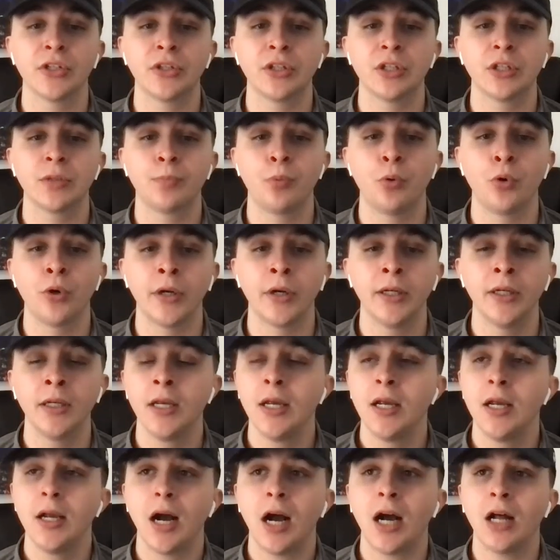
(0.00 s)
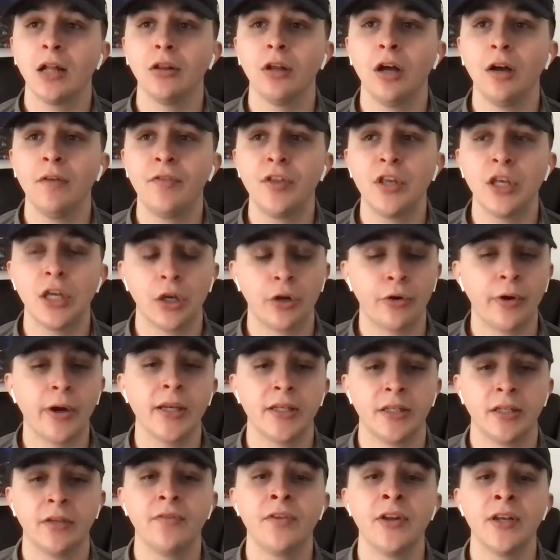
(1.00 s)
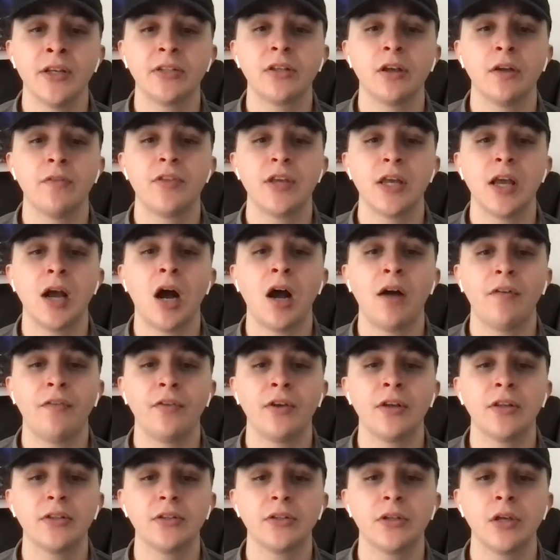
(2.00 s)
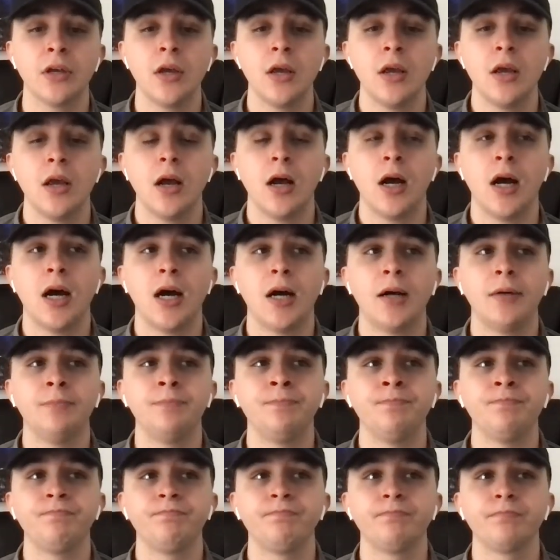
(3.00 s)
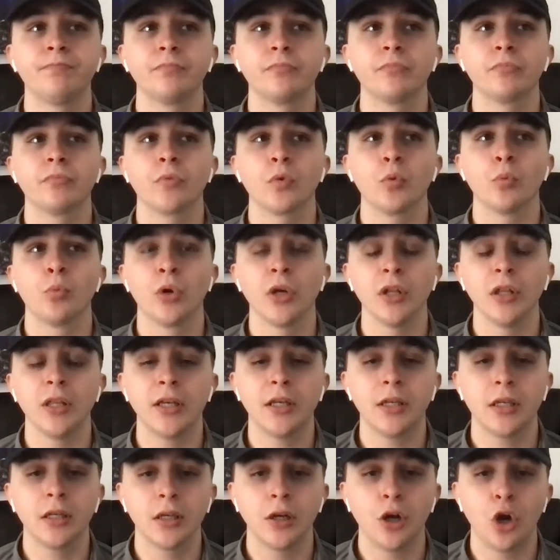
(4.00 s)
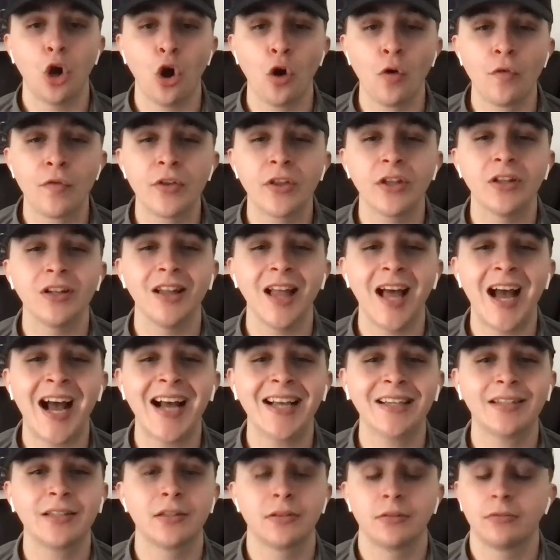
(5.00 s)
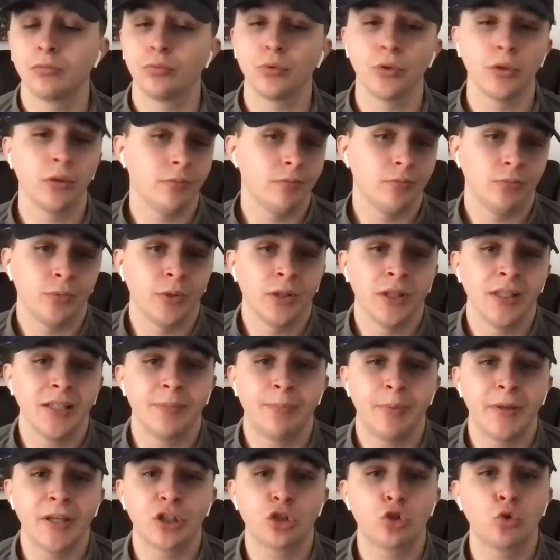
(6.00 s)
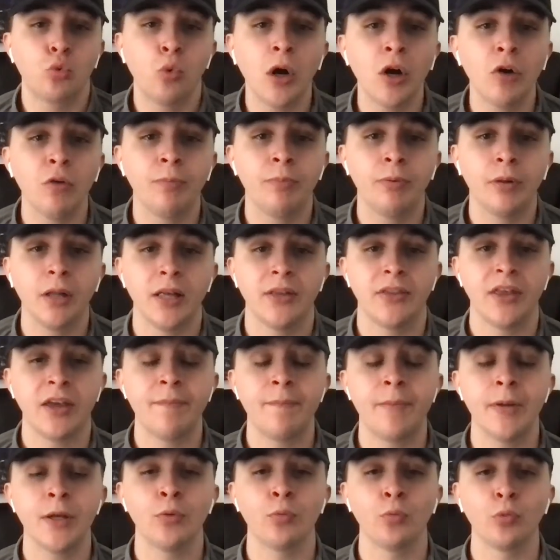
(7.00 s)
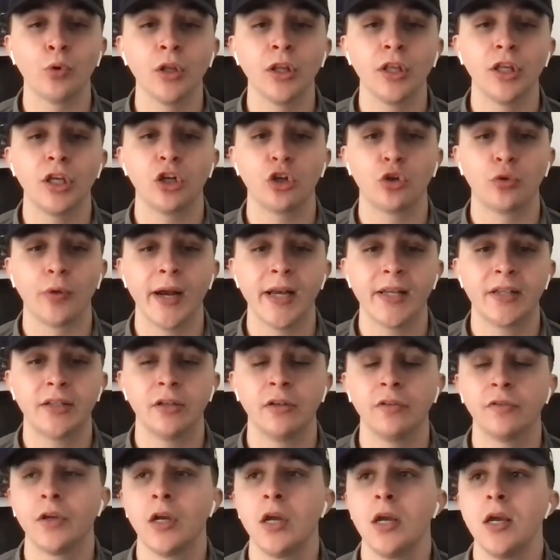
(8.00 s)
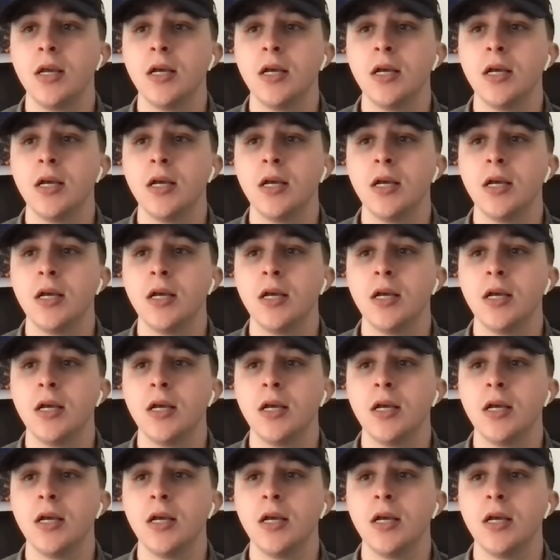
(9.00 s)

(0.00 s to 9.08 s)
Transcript: at this point. I love the aggressiveness of the offense. Really over the last really big 12 play, they've been really aggressive.